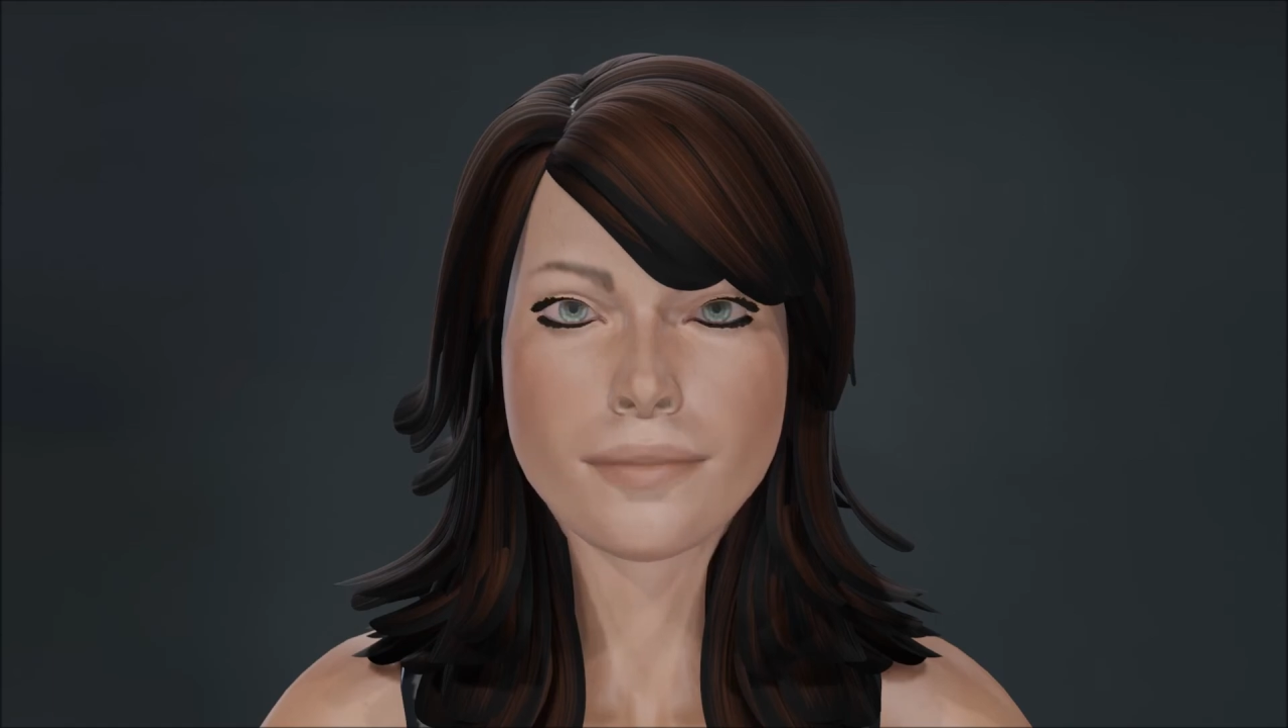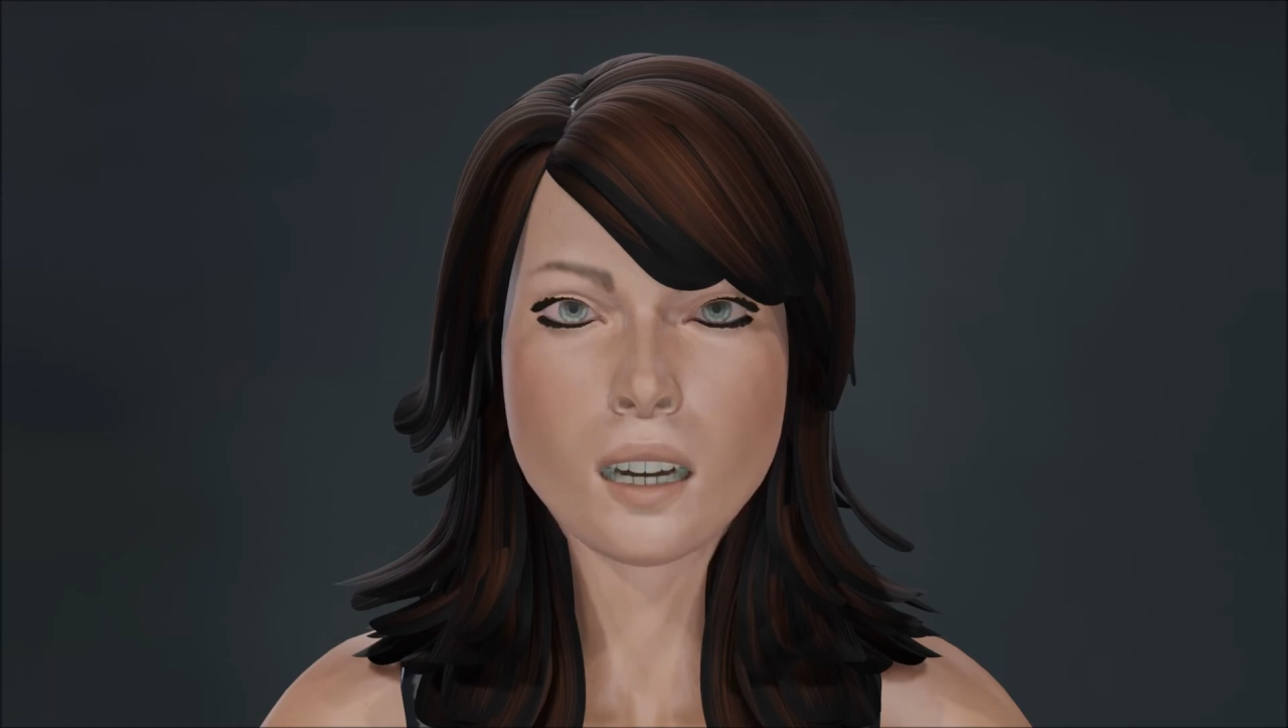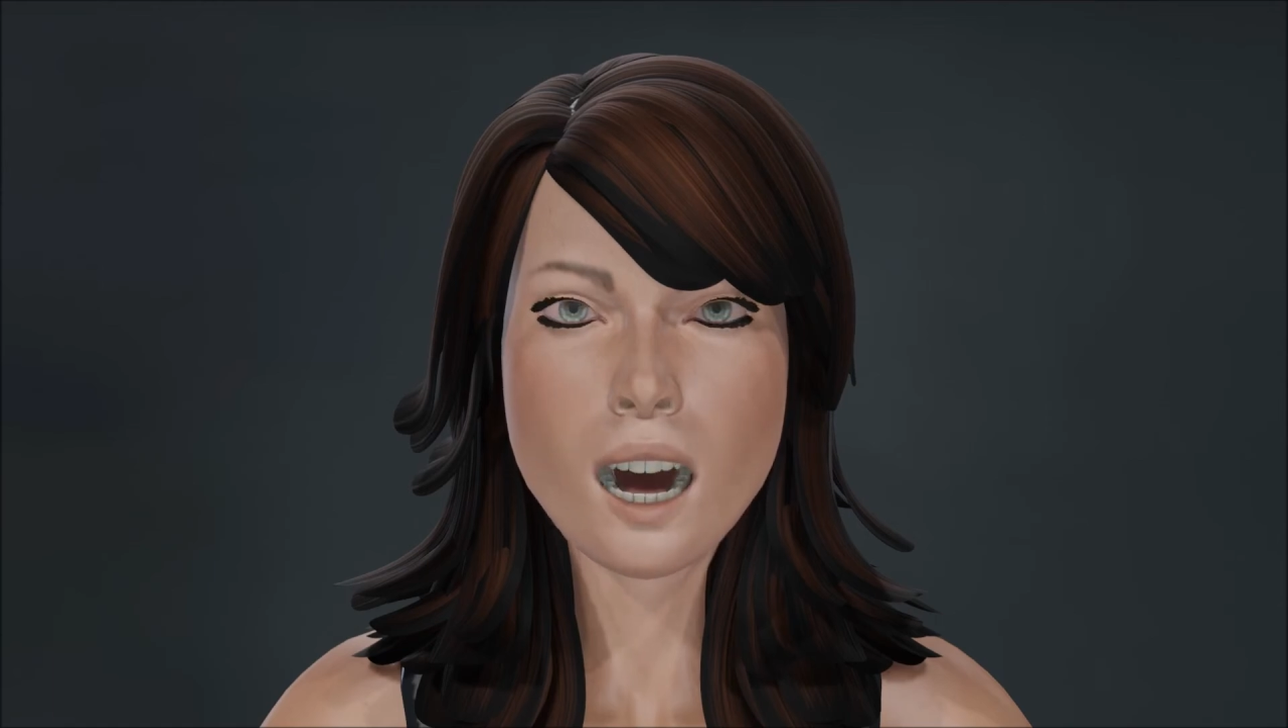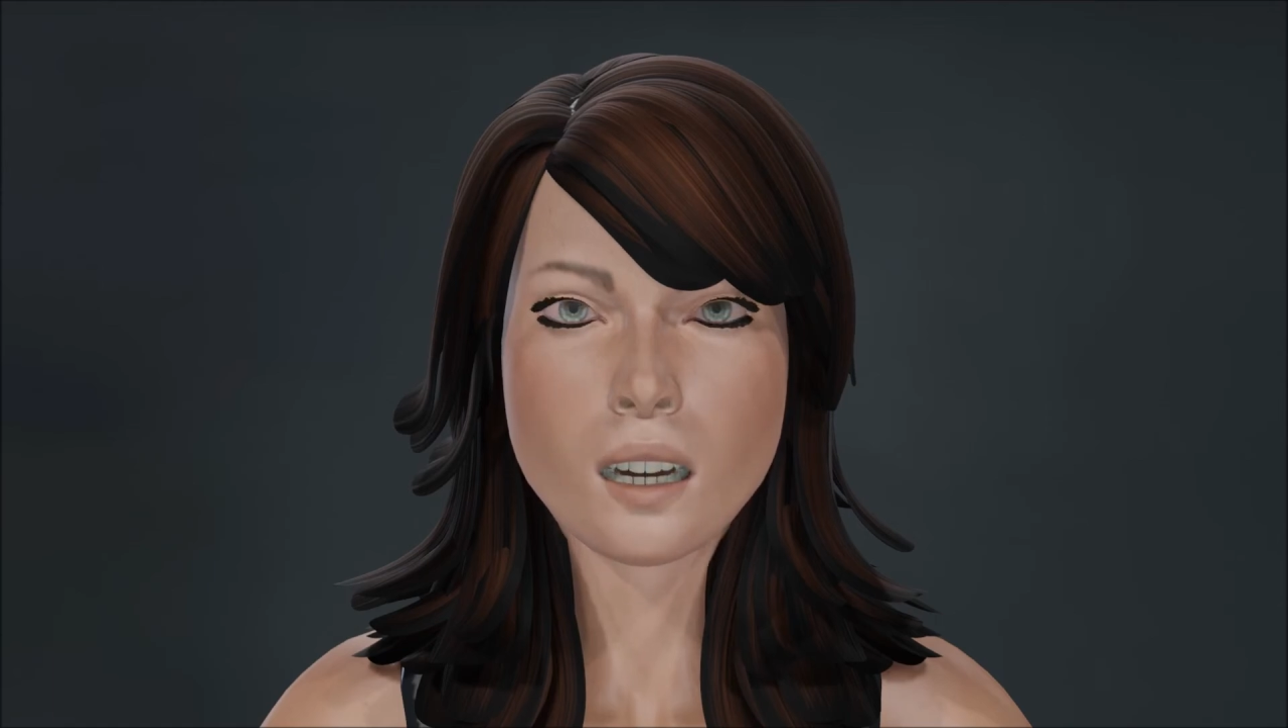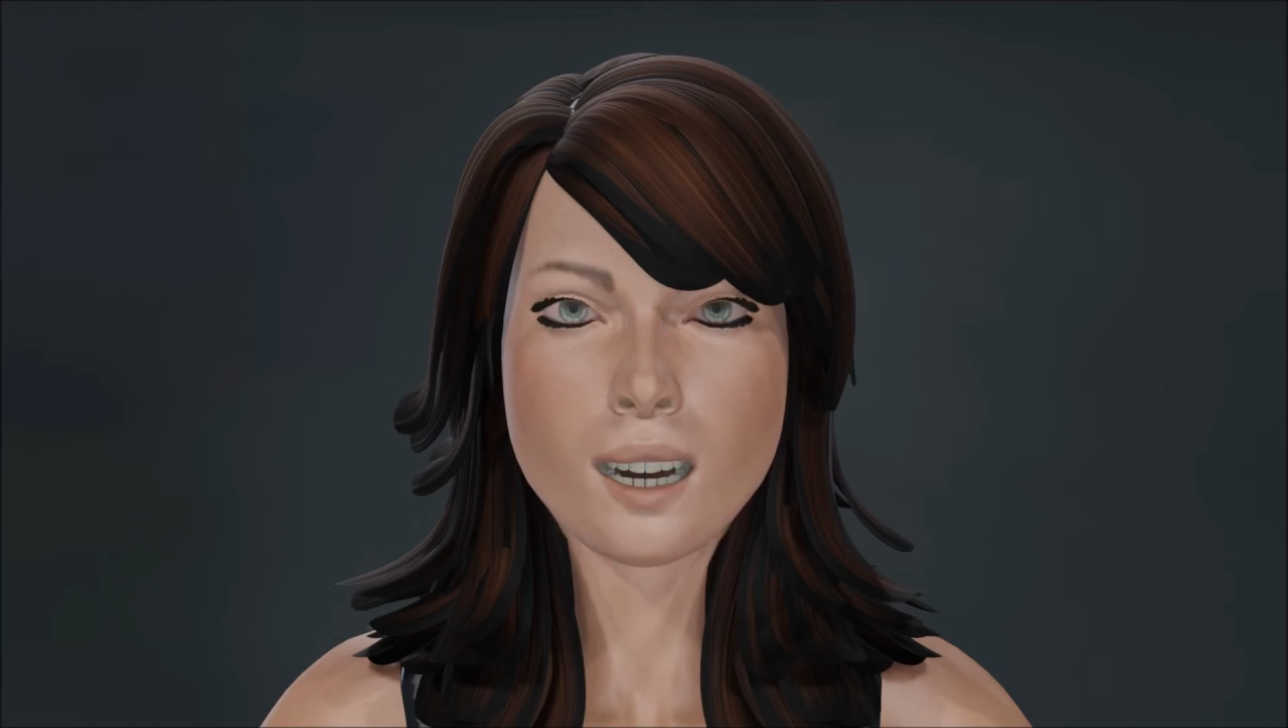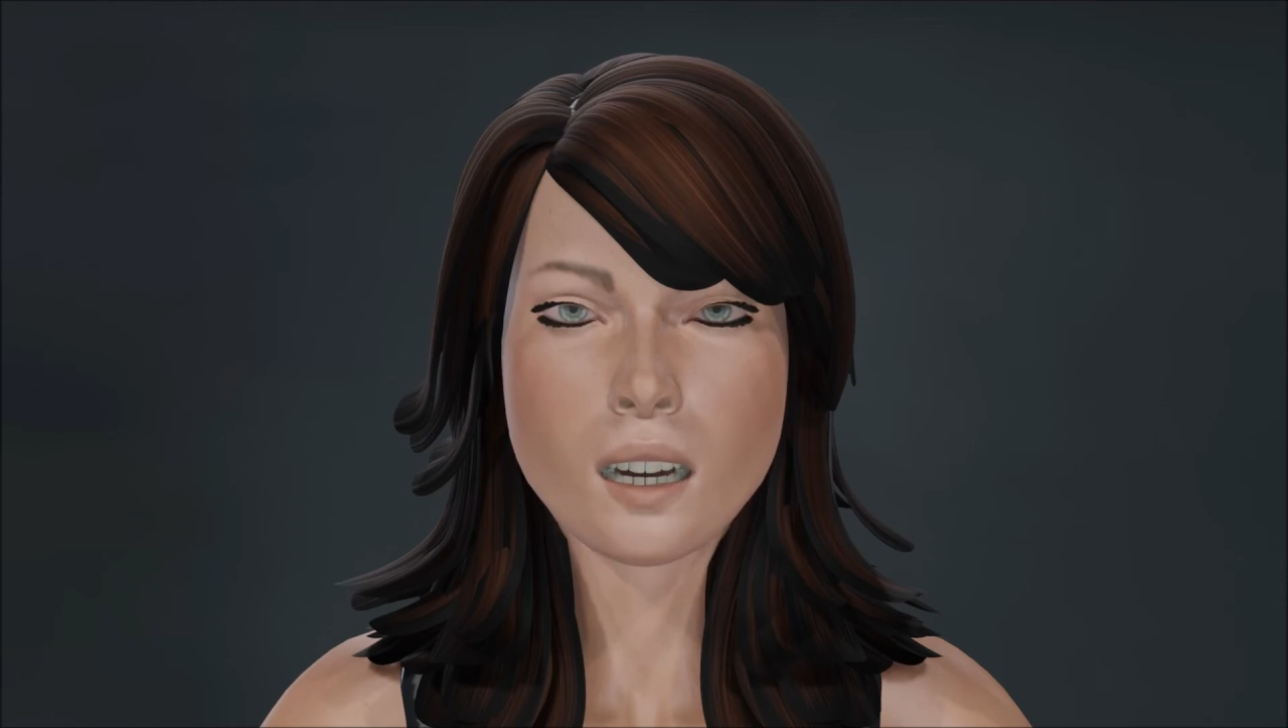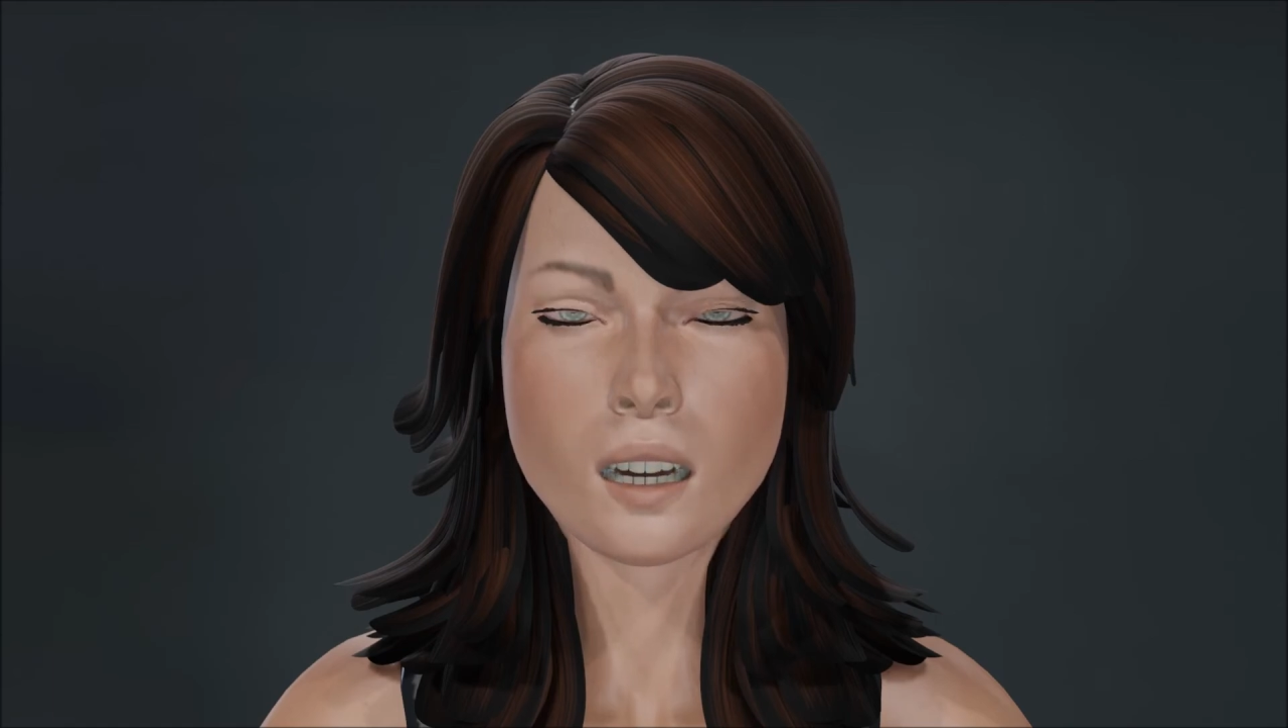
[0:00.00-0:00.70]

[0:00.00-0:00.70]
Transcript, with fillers: progress